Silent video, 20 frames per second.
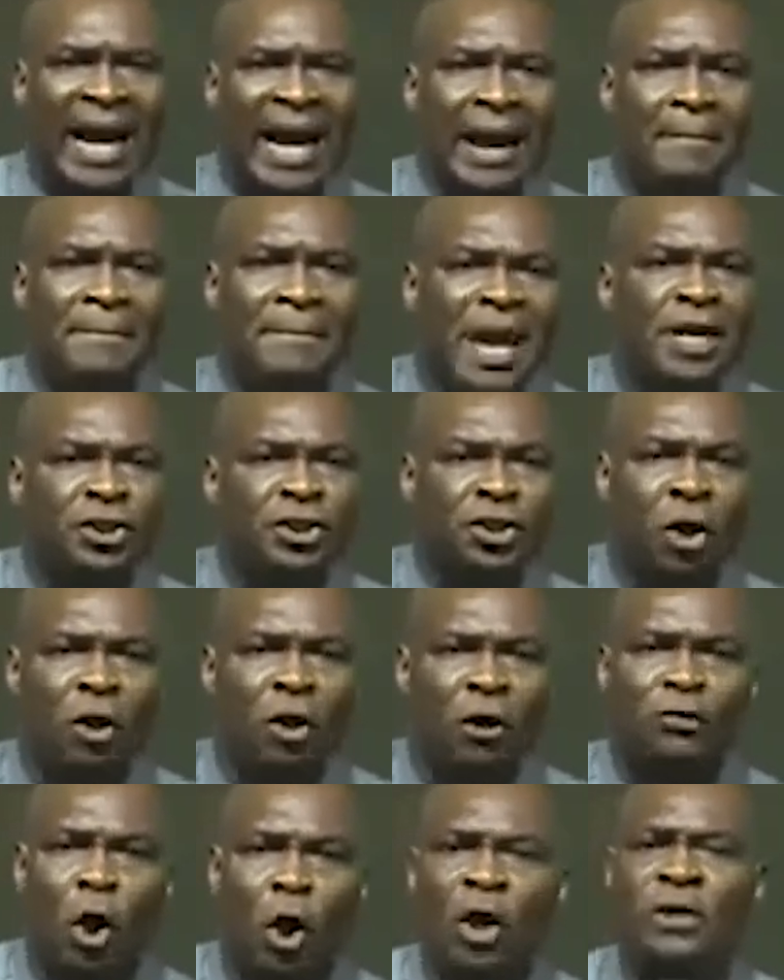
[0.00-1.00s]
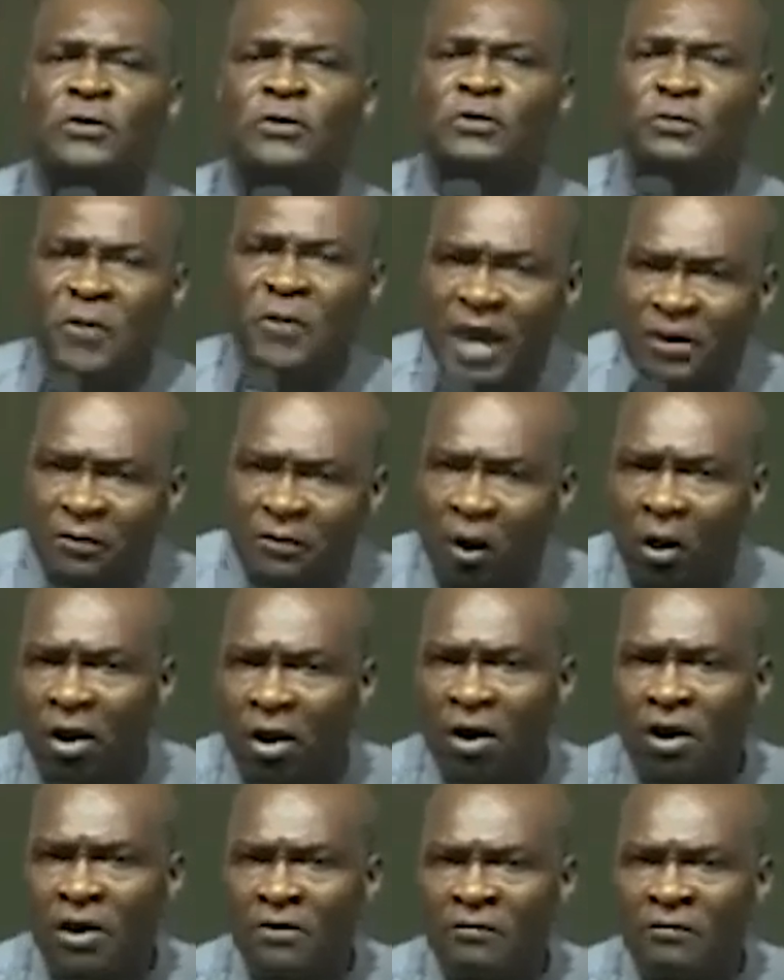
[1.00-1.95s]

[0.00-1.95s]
dimension of God's favor.